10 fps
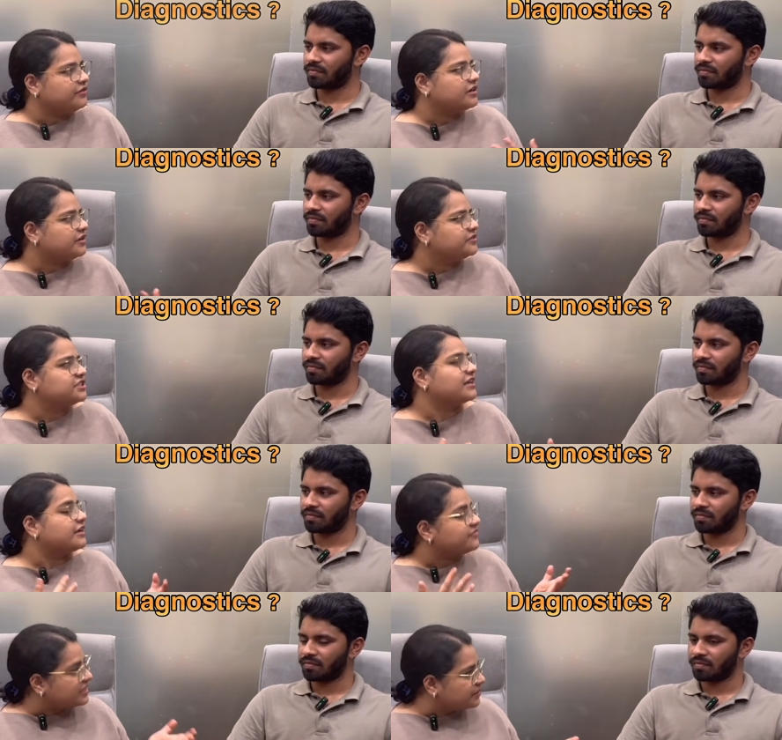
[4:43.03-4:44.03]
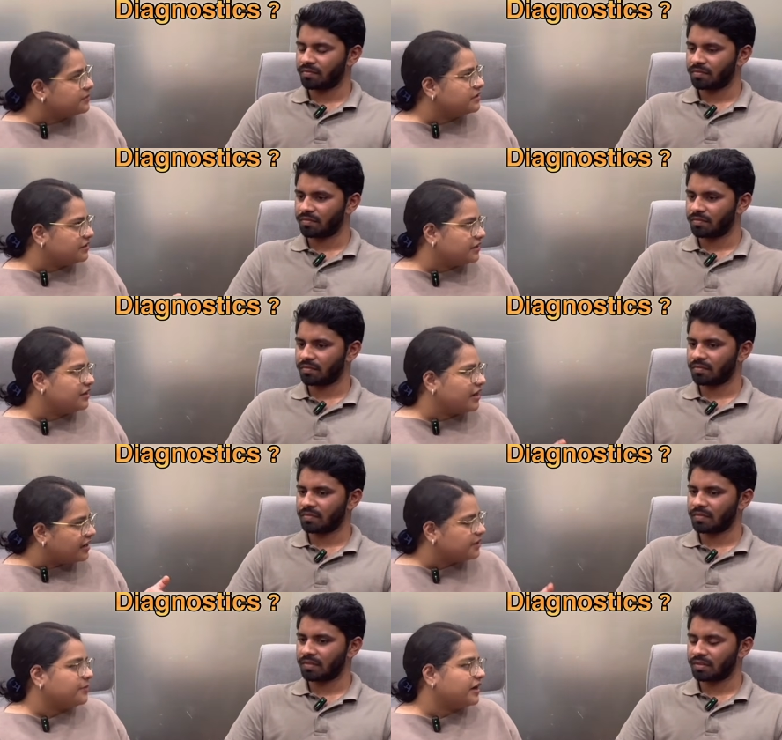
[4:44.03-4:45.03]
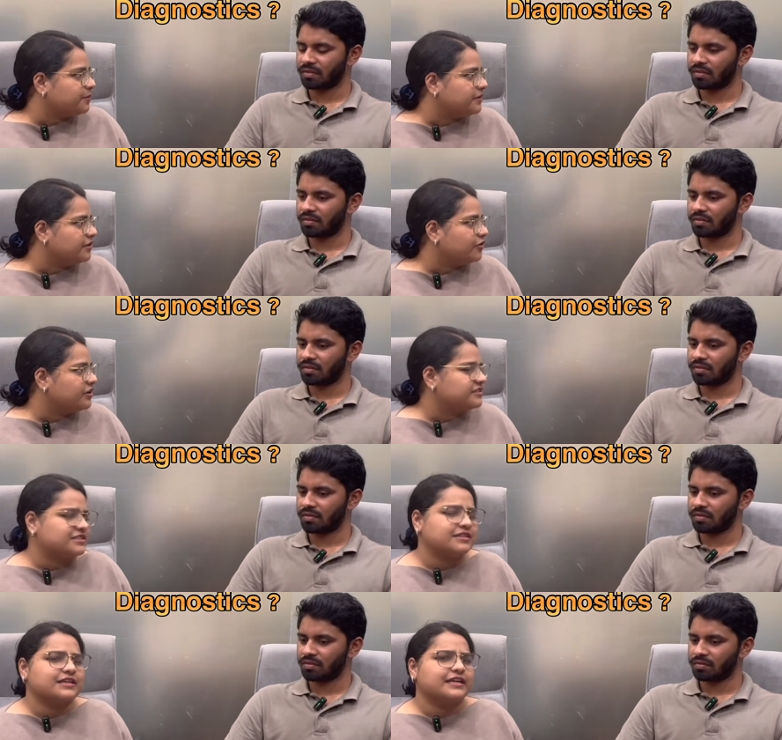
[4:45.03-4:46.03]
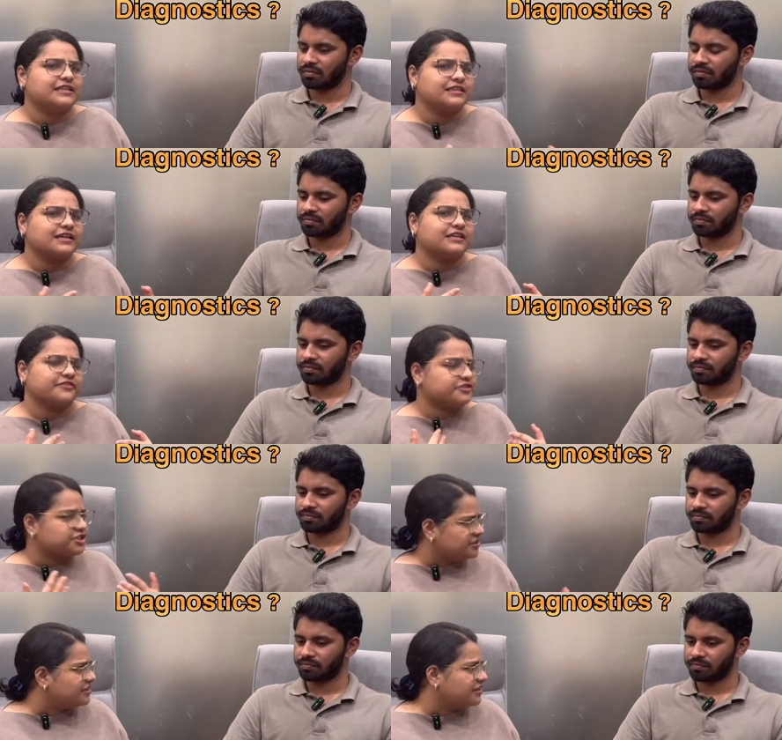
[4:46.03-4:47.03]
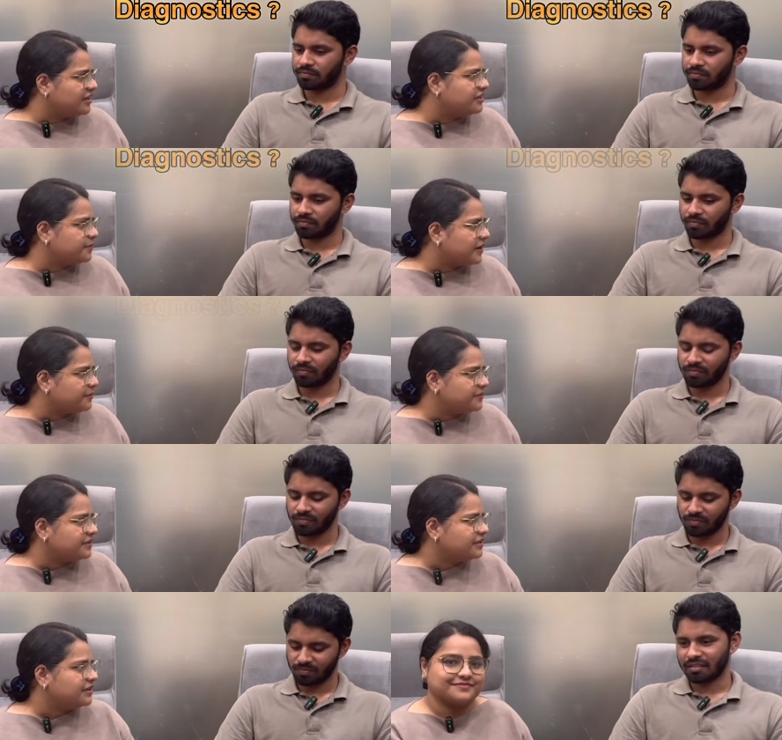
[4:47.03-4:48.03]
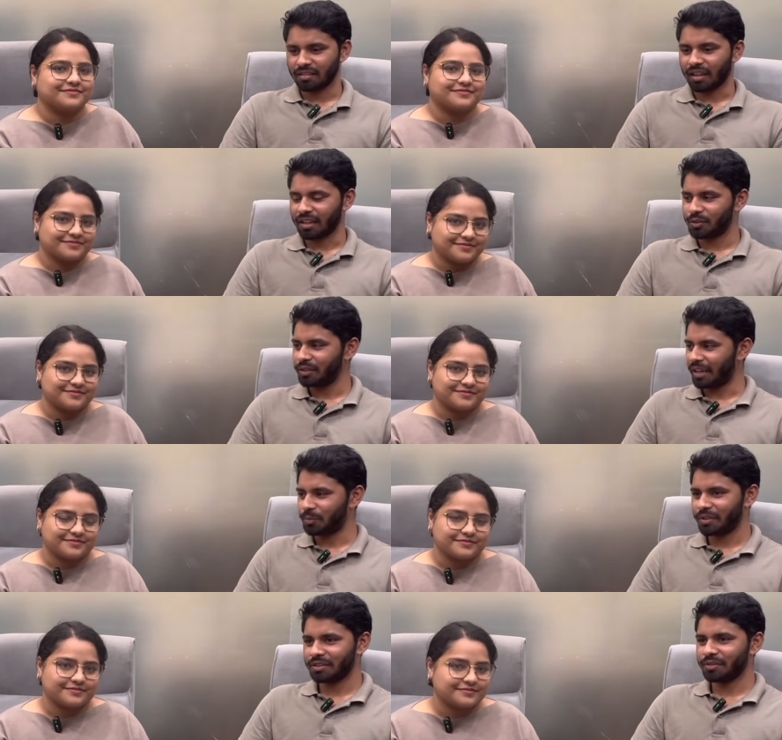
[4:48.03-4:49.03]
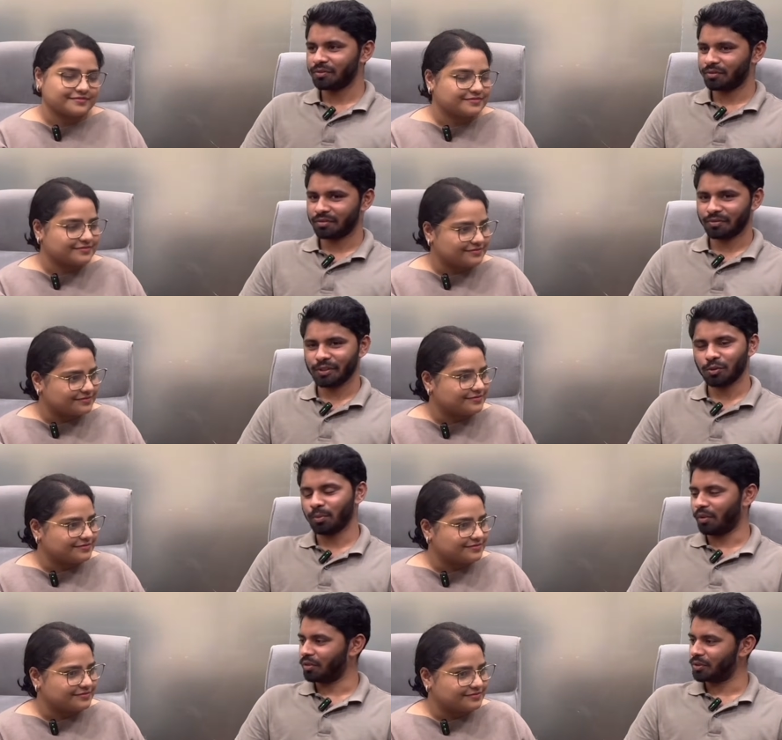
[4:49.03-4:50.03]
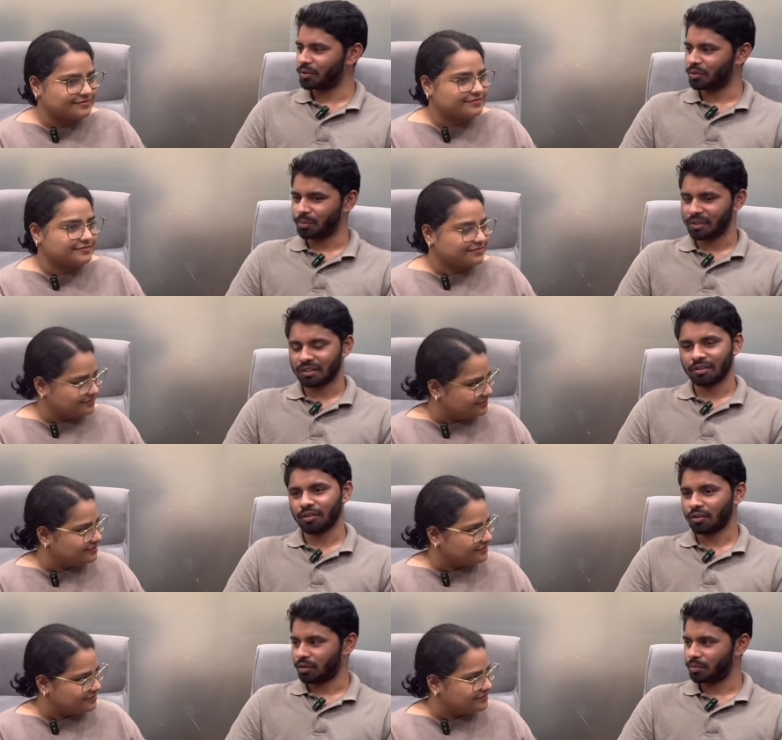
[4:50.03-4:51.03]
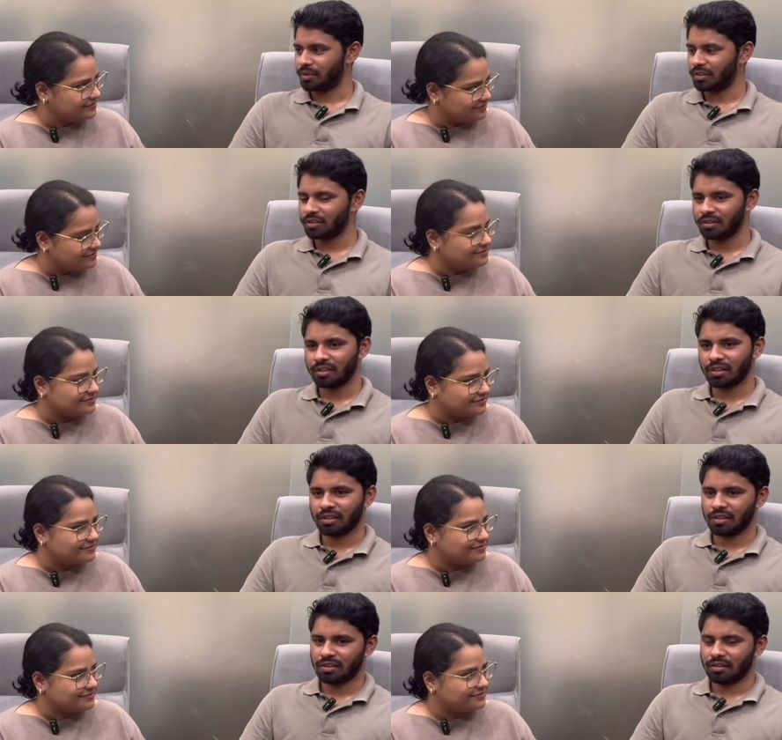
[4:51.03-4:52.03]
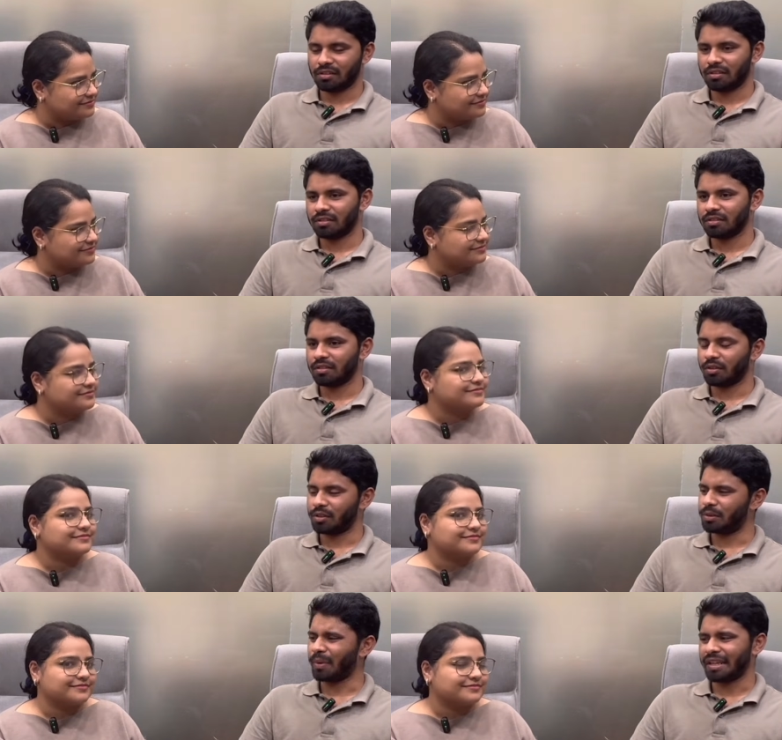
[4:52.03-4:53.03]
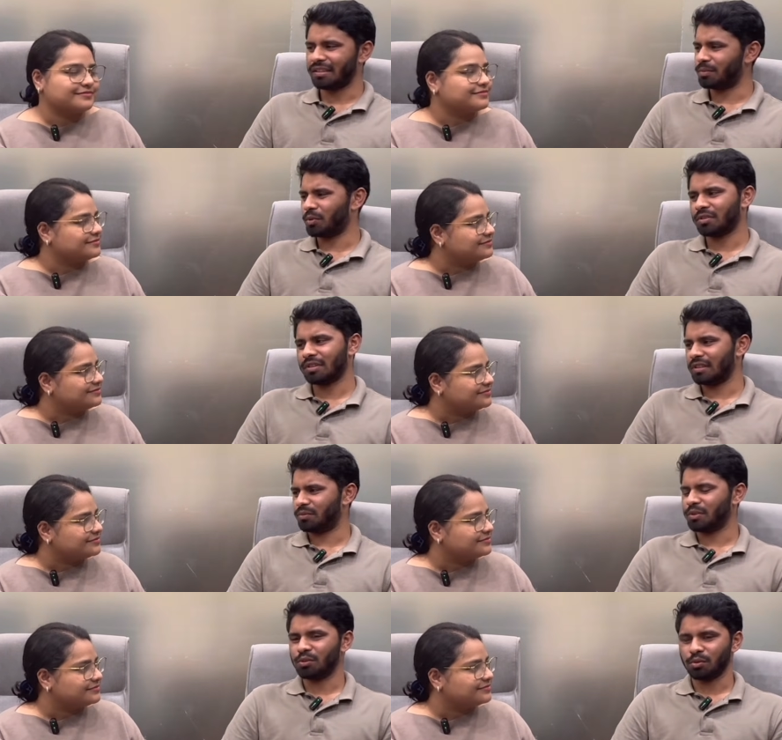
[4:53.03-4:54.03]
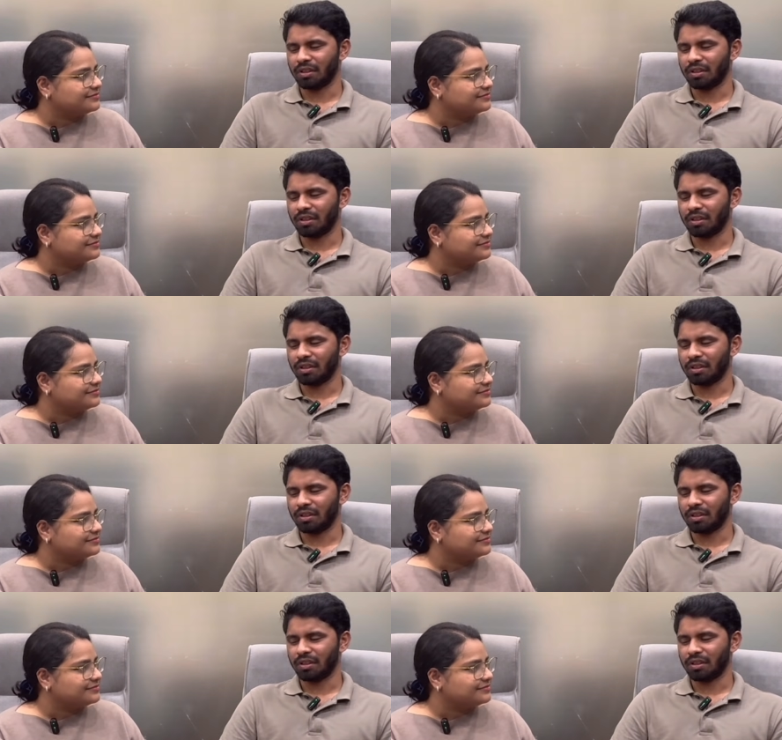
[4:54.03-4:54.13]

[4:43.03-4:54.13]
Speaker 1: worker which are available in our department, or is there anything deficient in our department?
Speaker 2: Actually, at present, we do bronchoscopy at our hospital, huh. um, or the minor procedures we do